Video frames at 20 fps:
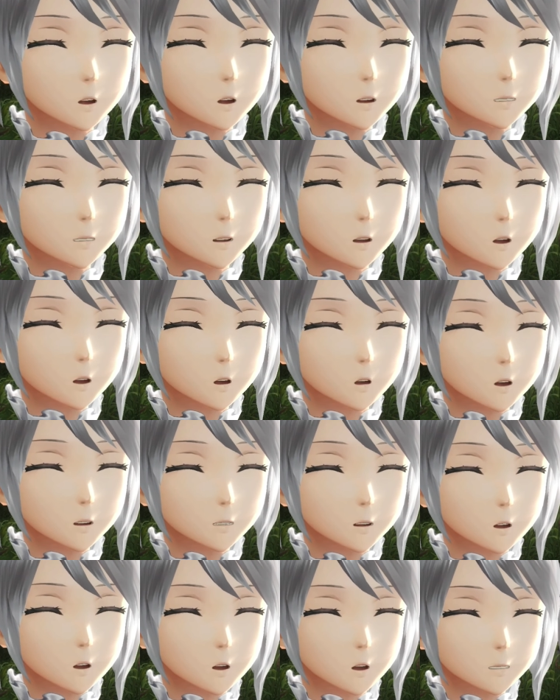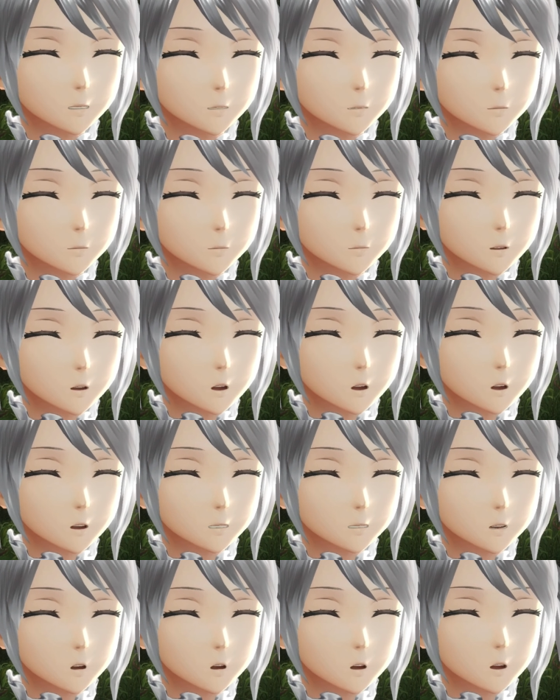Not too long ago, I
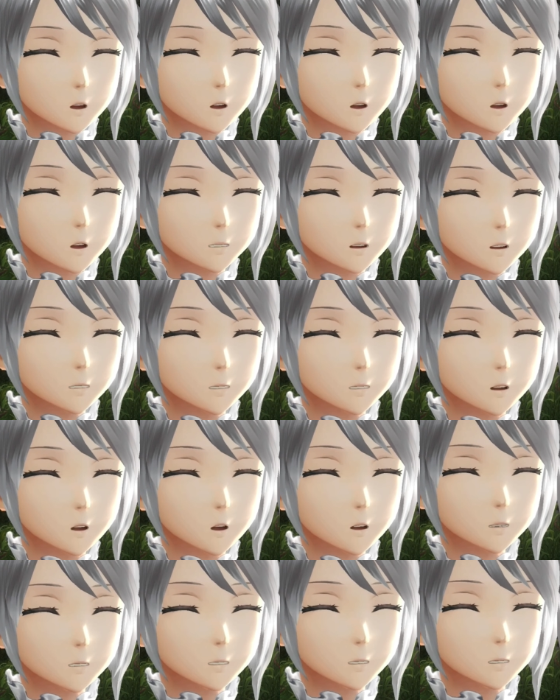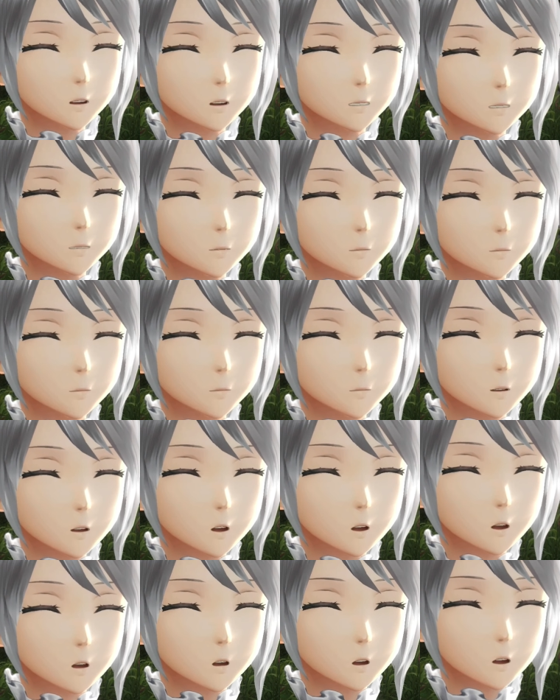don't think I would have understood that. I
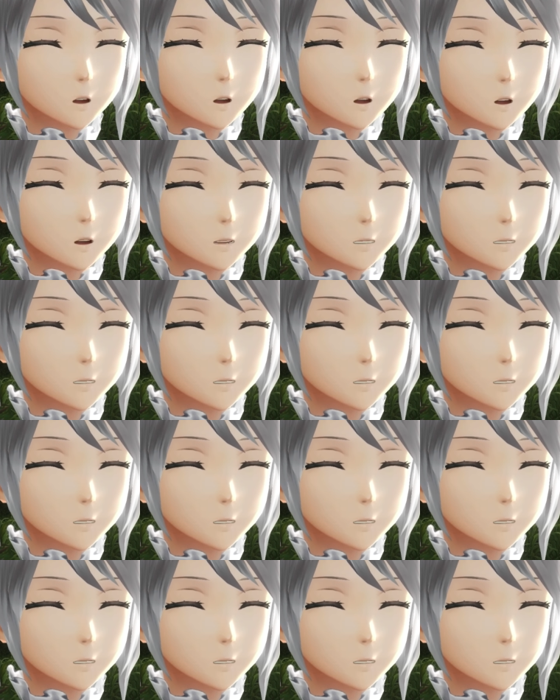wouldn't believe